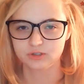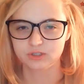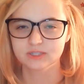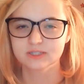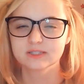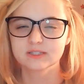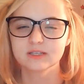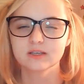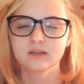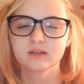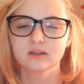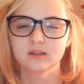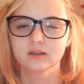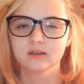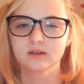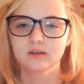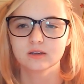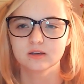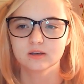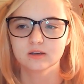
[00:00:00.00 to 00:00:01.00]
You can see it
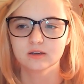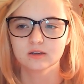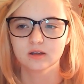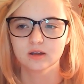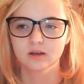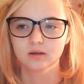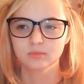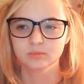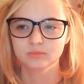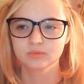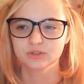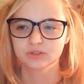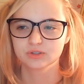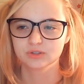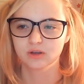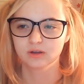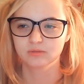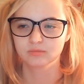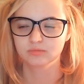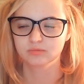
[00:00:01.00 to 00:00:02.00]
in
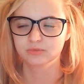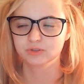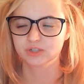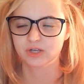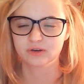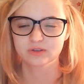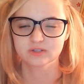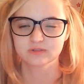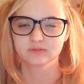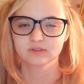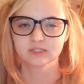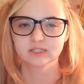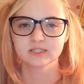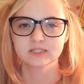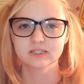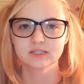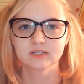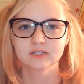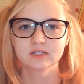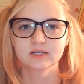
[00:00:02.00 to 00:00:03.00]
Shadows of
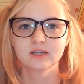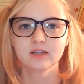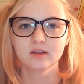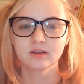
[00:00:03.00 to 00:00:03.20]
Valentia.